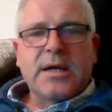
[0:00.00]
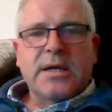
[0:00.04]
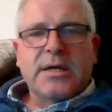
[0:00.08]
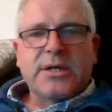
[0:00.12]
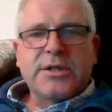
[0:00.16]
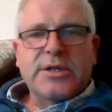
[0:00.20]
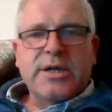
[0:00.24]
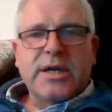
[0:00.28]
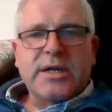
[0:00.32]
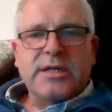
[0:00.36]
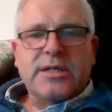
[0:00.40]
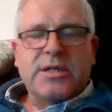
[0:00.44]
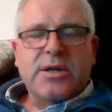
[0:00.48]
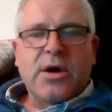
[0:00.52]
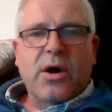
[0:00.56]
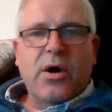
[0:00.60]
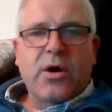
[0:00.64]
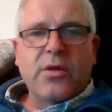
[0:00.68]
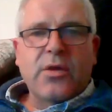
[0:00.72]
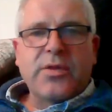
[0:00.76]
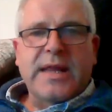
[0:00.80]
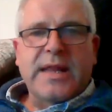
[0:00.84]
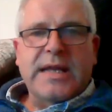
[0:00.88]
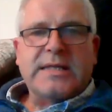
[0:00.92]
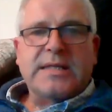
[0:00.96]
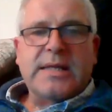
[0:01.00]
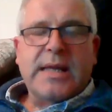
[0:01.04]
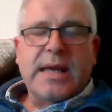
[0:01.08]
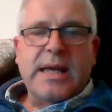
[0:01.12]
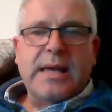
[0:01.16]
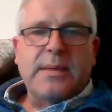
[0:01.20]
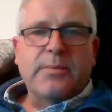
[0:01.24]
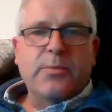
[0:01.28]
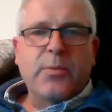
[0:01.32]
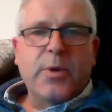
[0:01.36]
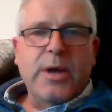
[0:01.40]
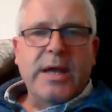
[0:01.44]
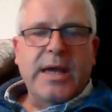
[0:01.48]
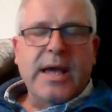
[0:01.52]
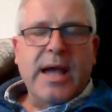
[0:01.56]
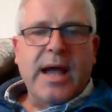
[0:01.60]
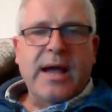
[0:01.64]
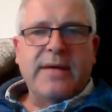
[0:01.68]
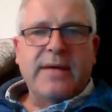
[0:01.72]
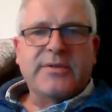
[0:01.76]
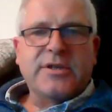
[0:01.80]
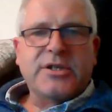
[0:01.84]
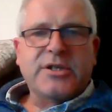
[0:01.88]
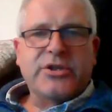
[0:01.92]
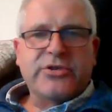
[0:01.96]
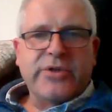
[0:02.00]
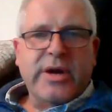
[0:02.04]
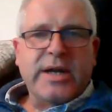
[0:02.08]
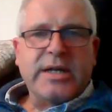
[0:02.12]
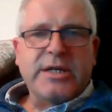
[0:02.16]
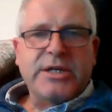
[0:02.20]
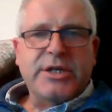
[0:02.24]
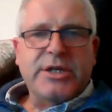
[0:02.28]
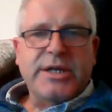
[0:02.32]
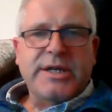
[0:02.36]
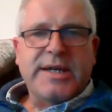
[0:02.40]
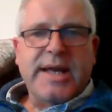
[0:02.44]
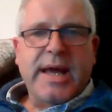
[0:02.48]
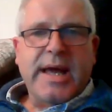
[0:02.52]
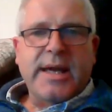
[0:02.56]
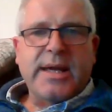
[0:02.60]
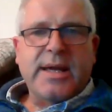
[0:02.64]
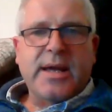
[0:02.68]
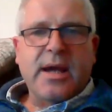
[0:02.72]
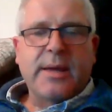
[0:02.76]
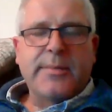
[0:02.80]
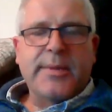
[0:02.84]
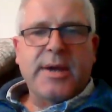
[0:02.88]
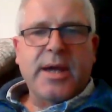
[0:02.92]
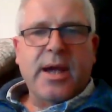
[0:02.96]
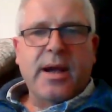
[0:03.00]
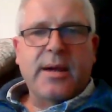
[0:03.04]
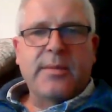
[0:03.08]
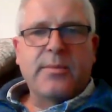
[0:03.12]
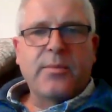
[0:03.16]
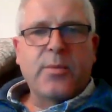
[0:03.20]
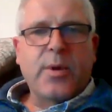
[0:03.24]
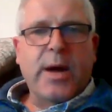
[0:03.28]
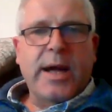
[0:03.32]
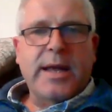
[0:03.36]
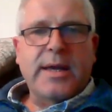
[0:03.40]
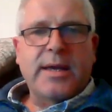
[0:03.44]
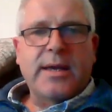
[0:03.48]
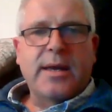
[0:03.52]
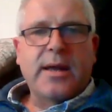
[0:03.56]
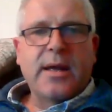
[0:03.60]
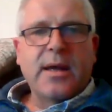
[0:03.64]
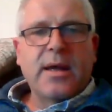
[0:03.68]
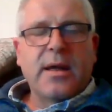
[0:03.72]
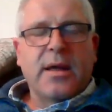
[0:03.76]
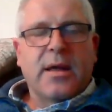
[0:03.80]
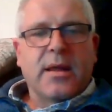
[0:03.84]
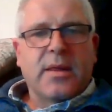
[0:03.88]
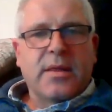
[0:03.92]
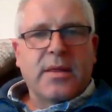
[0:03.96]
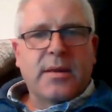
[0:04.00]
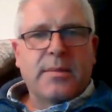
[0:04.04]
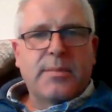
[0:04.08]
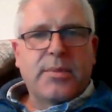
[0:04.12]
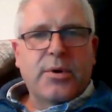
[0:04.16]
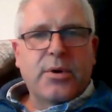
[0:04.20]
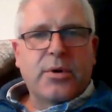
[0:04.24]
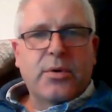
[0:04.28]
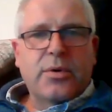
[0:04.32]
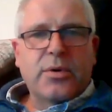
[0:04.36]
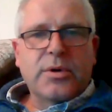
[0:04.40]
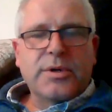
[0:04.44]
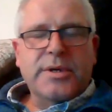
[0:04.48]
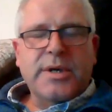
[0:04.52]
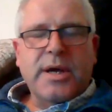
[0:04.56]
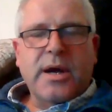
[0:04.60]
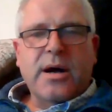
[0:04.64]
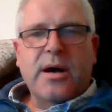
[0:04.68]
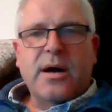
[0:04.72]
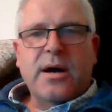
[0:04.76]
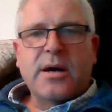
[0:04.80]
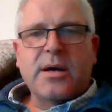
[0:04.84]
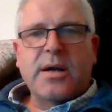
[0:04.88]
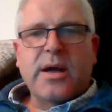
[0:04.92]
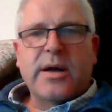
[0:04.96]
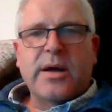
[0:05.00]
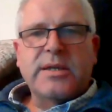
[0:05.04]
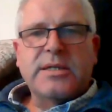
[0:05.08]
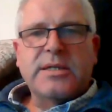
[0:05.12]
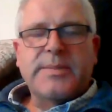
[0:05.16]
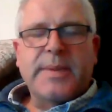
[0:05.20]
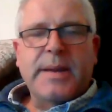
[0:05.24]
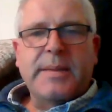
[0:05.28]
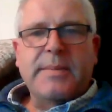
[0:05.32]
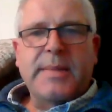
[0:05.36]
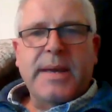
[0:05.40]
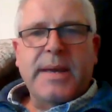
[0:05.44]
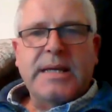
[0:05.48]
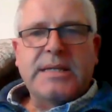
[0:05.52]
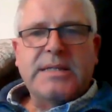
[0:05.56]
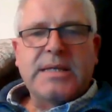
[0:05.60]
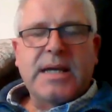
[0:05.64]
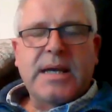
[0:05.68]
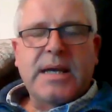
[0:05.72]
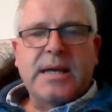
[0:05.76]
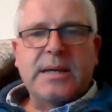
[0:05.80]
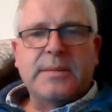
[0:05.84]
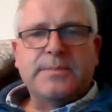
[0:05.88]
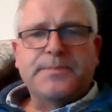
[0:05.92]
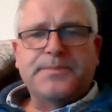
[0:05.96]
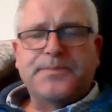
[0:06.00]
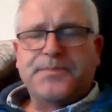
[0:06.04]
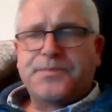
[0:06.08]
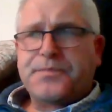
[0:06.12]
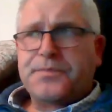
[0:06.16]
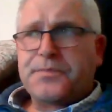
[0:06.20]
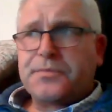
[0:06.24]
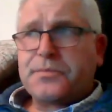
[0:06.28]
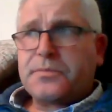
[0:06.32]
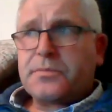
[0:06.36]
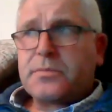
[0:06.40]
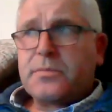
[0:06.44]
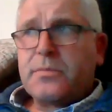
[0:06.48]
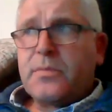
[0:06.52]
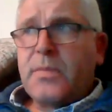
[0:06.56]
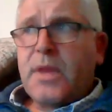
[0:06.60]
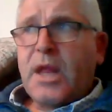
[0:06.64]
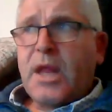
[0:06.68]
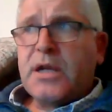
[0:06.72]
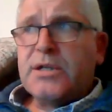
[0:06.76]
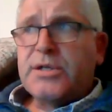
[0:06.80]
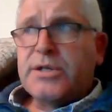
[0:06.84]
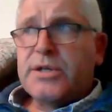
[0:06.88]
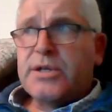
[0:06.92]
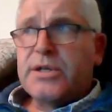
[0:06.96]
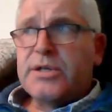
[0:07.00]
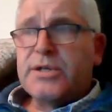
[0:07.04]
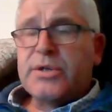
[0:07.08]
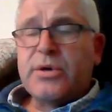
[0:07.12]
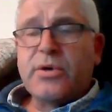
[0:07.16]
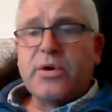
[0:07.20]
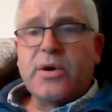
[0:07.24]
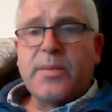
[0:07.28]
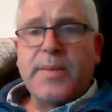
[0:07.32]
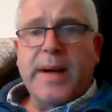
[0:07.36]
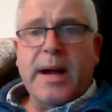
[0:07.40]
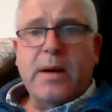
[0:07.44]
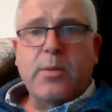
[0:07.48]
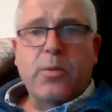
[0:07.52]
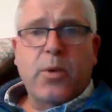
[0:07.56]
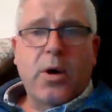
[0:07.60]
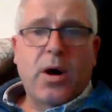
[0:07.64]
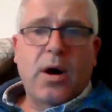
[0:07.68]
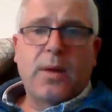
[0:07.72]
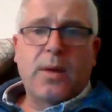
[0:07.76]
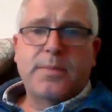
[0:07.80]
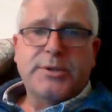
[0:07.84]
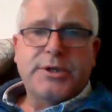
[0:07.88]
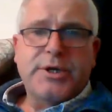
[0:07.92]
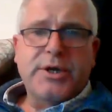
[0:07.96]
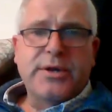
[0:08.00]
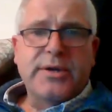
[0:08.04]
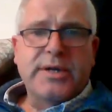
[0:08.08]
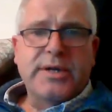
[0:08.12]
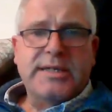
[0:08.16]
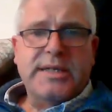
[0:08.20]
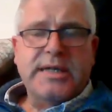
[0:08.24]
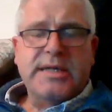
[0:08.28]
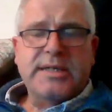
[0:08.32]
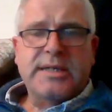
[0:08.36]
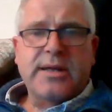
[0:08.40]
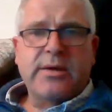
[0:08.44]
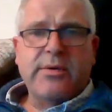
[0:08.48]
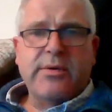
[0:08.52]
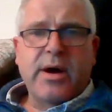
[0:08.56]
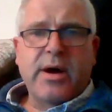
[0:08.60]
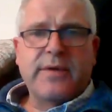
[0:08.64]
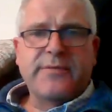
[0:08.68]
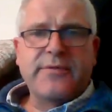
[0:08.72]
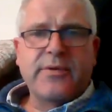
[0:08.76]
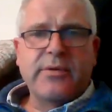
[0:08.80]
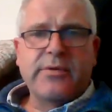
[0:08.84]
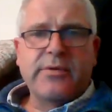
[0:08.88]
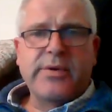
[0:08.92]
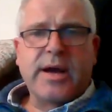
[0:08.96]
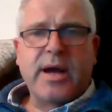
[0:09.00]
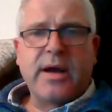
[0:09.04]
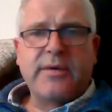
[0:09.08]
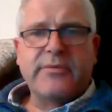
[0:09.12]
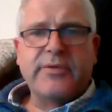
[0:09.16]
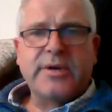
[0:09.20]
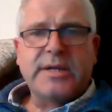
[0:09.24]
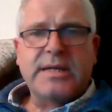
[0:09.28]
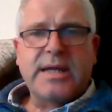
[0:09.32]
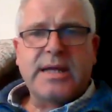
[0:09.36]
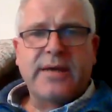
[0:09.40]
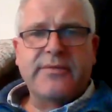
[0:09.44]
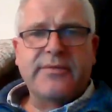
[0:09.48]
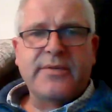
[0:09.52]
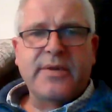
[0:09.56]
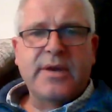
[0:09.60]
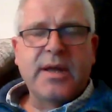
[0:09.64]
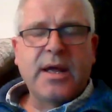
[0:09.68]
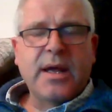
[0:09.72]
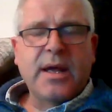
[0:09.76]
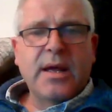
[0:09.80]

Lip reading: Just on this theme, we have a strategy day coming up when the board are going to be meeting to talk about what opportunities there are for Recovery Devon